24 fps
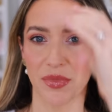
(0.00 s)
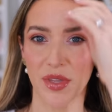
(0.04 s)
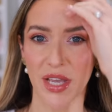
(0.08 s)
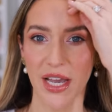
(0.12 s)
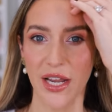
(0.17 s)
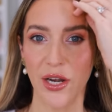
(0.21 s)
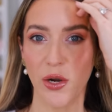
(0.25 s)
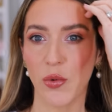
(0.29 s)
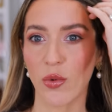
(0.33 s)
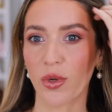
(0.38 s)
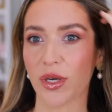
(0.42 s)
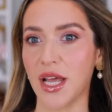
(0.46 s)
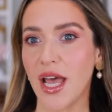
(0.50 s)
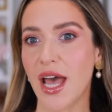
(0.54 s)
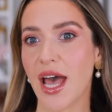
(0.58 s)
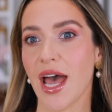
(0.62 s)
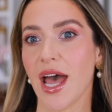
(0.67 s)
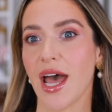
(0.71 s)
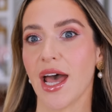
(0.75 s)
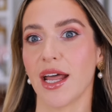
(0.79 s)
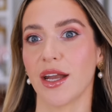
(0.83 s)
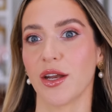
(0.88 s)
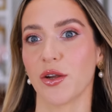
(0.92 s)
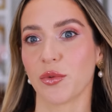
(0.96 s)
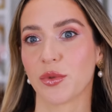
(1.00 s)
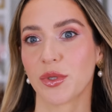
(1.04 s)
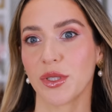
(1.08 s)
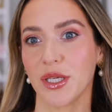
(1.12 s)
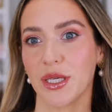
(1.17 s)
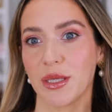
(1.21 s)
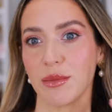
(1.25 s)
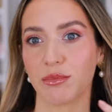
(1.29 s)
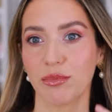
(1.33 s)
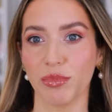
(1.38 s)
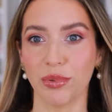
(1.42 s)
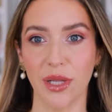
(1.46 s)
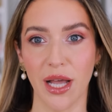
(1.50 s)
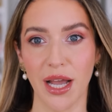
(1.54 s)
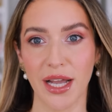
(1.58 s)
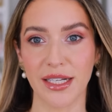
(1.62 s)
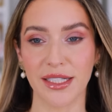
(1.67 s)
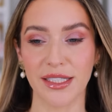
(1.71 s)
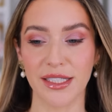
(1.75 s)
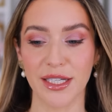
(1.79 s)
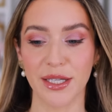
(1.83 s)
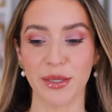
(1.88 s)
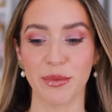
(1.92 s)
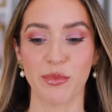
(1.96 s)
I don't want to add a really
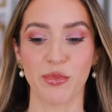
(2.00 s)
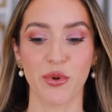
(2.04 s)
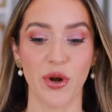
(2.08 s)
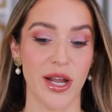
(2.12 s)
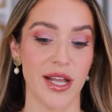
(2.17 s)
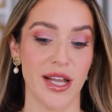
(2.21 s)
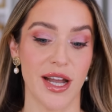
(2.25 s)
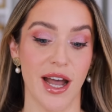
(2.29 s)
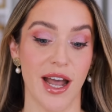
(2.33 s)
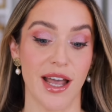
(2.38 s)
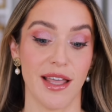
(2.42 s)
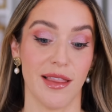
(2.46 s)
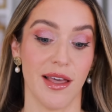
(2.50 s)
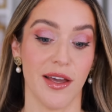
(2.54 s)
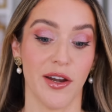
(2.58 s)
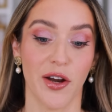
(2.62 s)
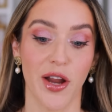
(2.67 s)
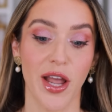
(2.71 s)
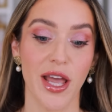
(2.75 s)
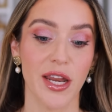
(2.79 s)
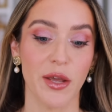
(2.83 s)
blinding bright highlighter